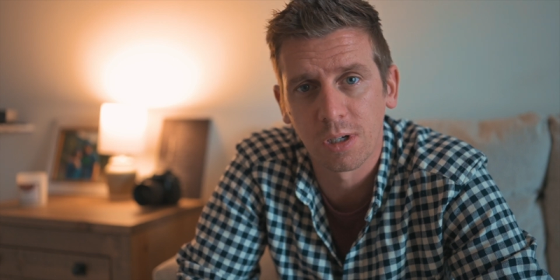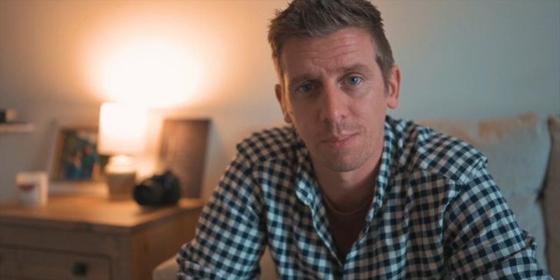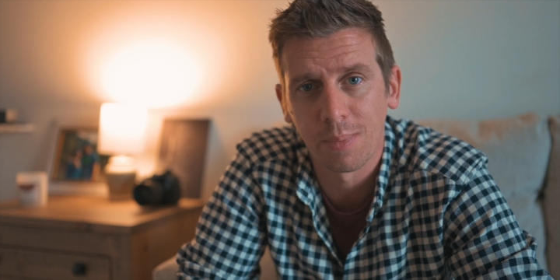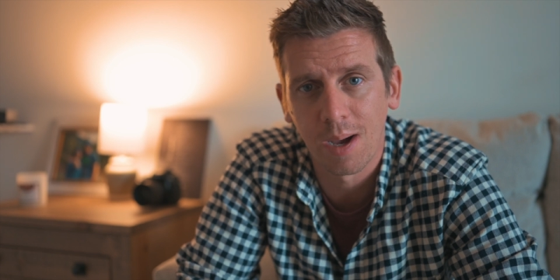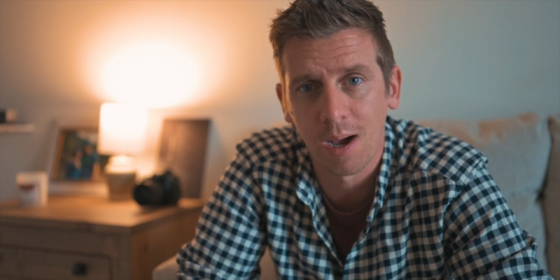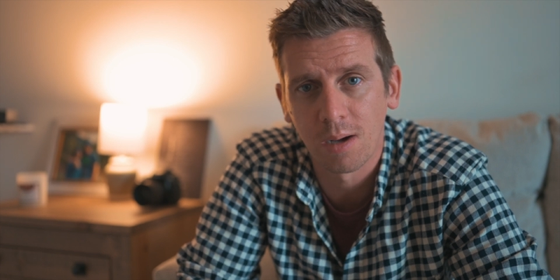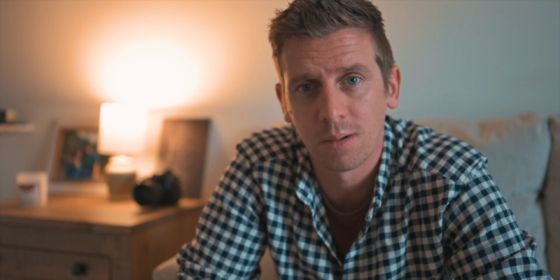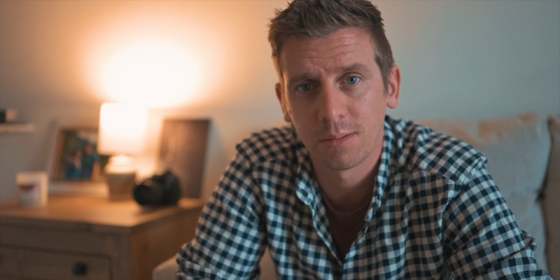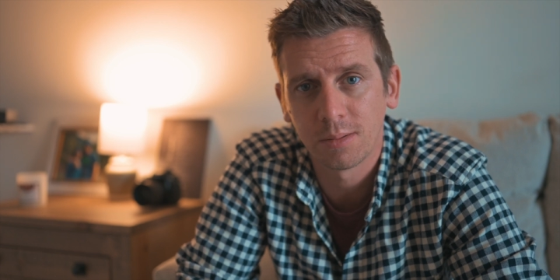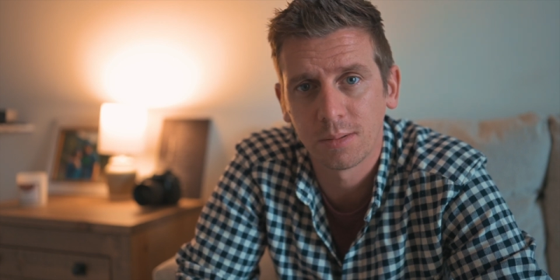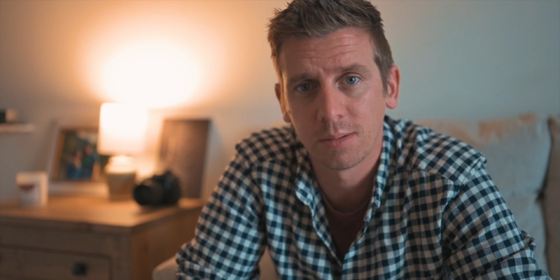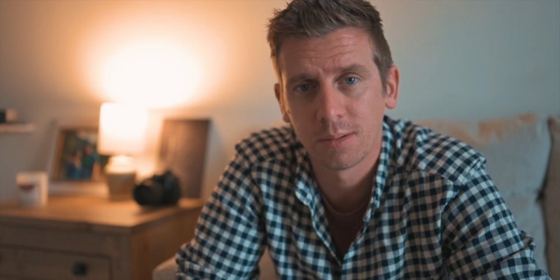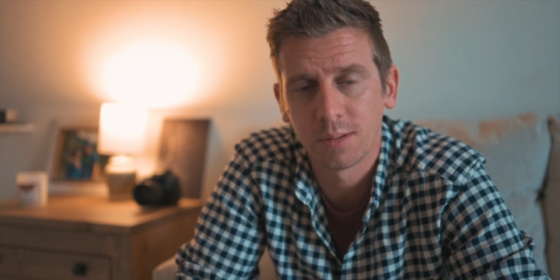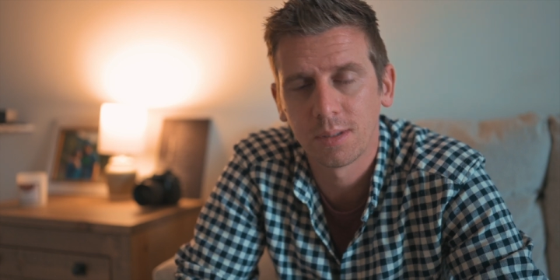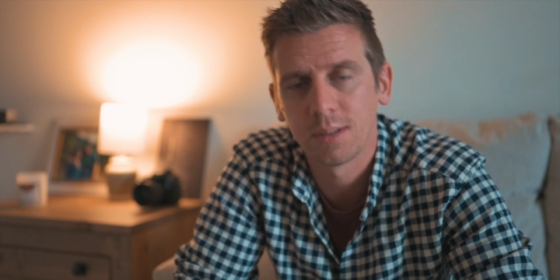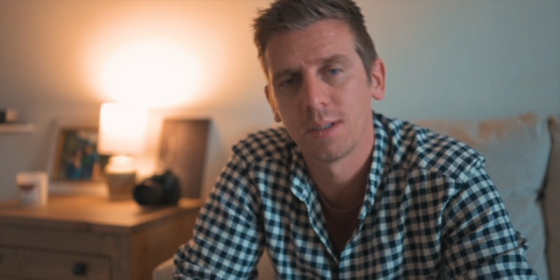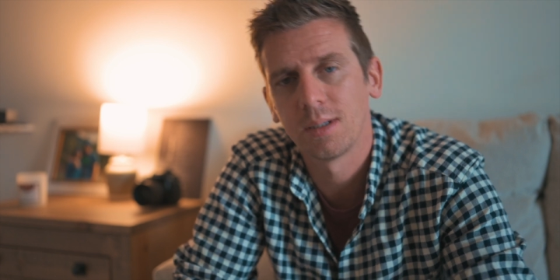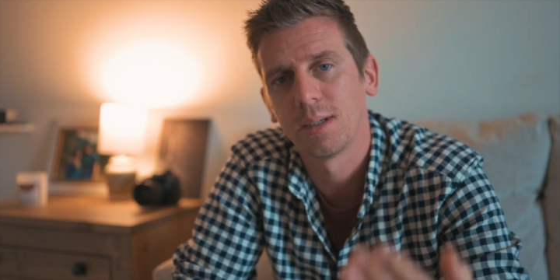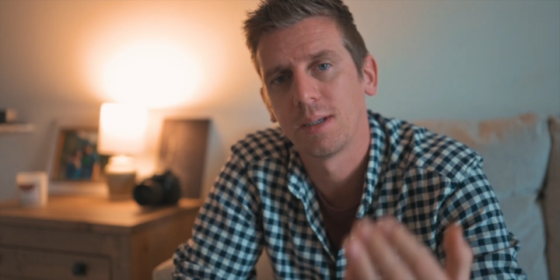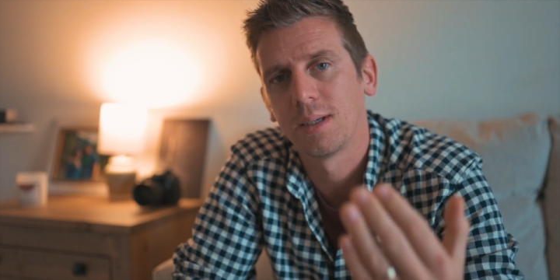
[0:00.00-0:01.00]
about
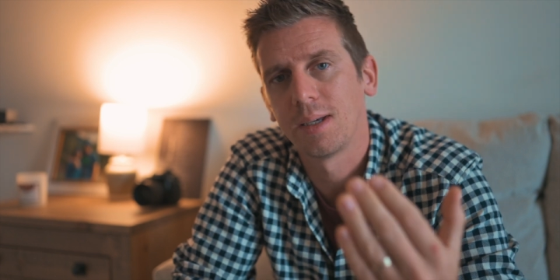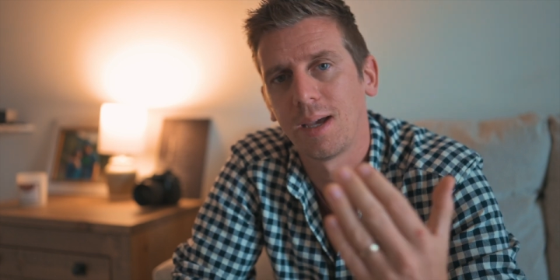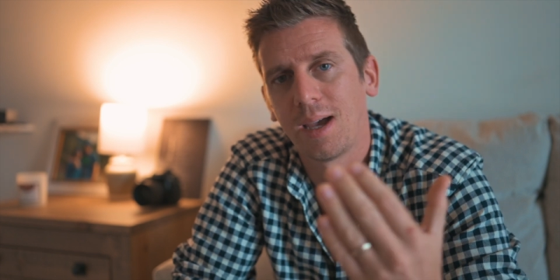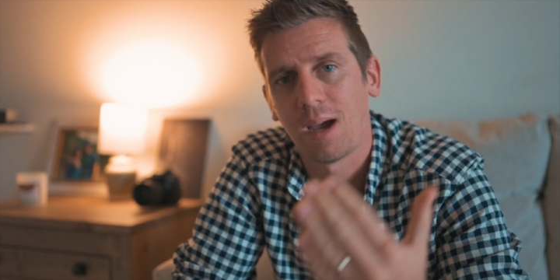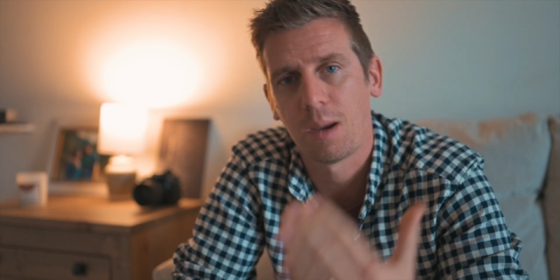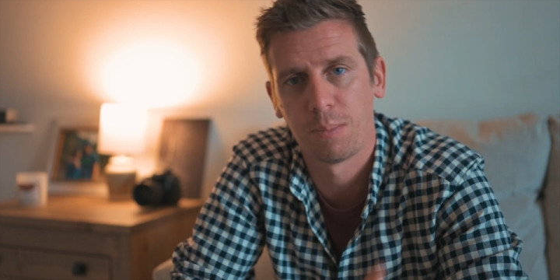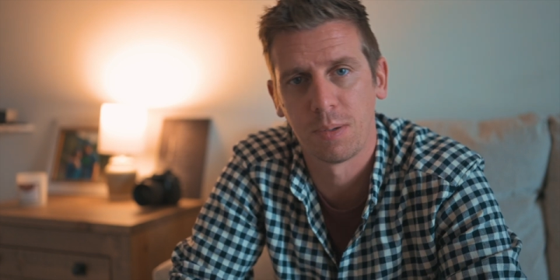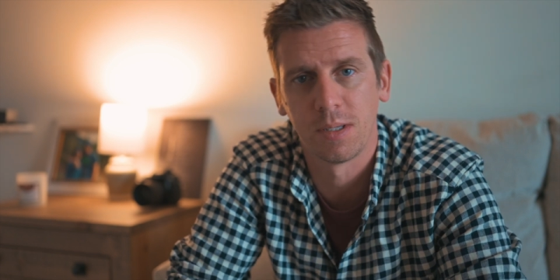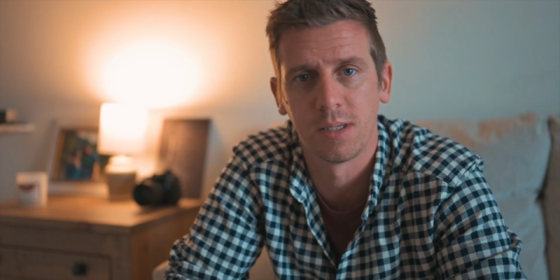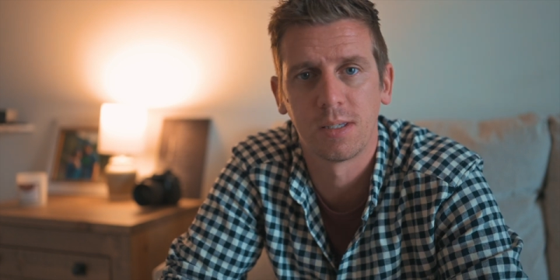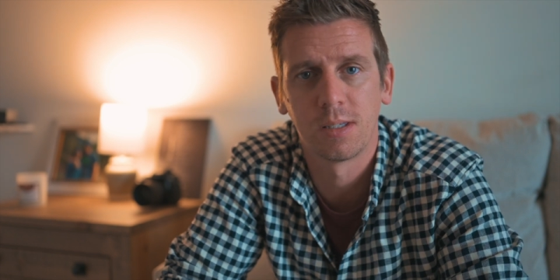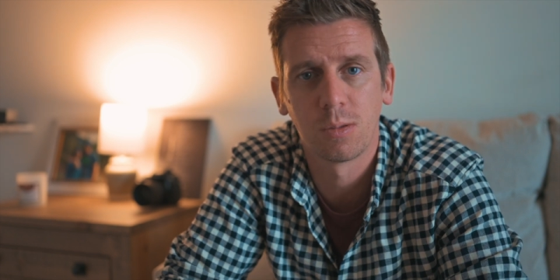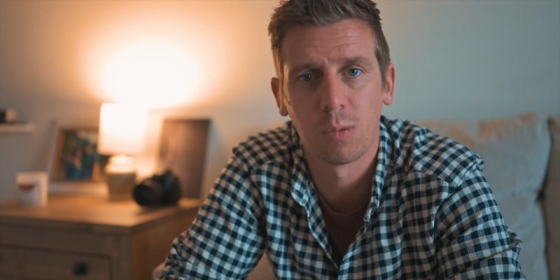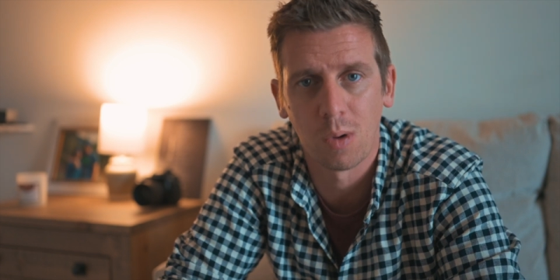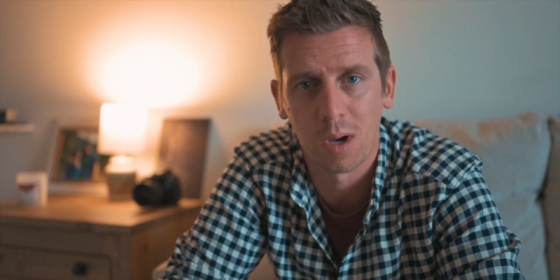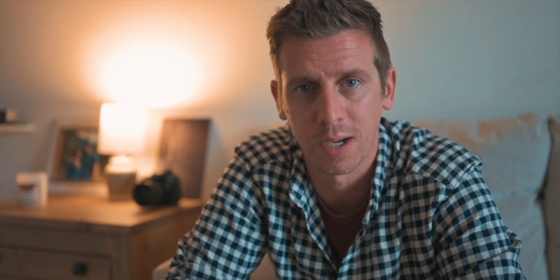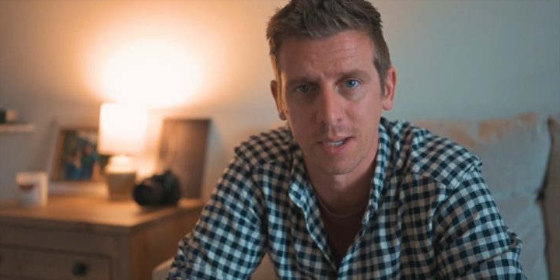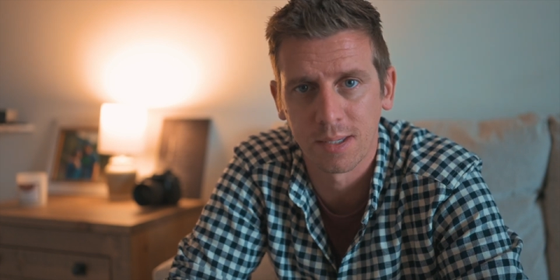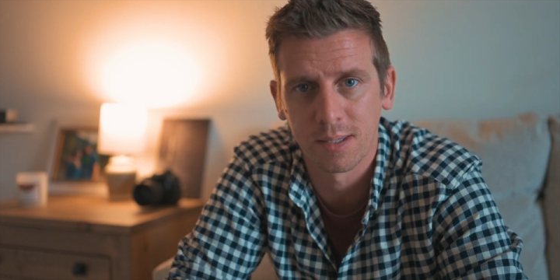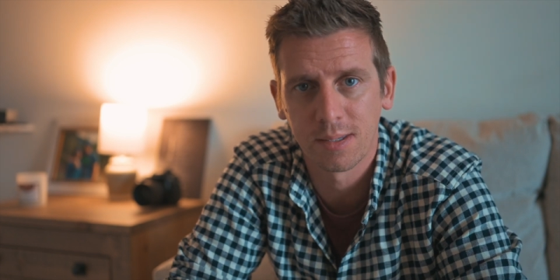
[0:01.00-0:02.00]
happens
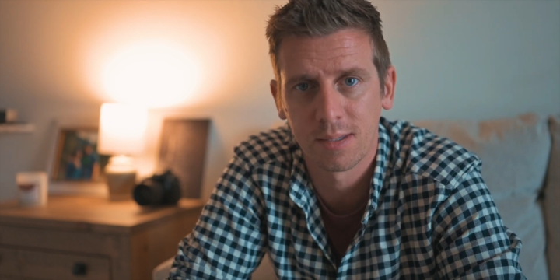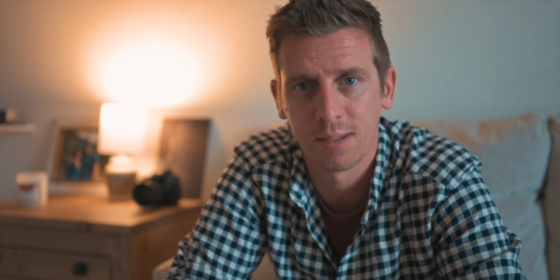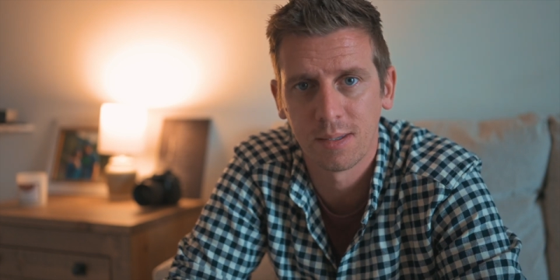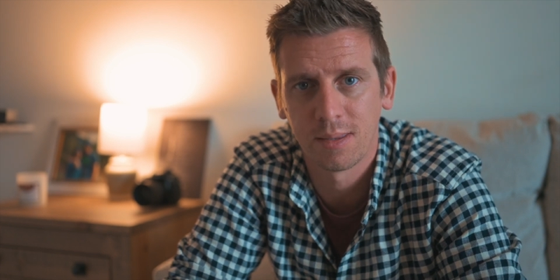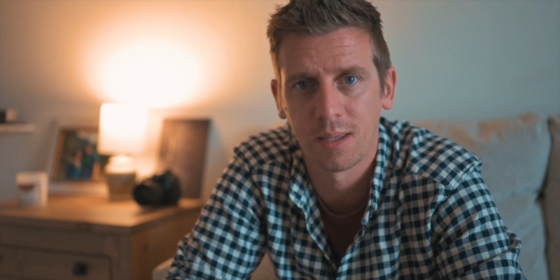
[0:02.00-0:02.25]
twice.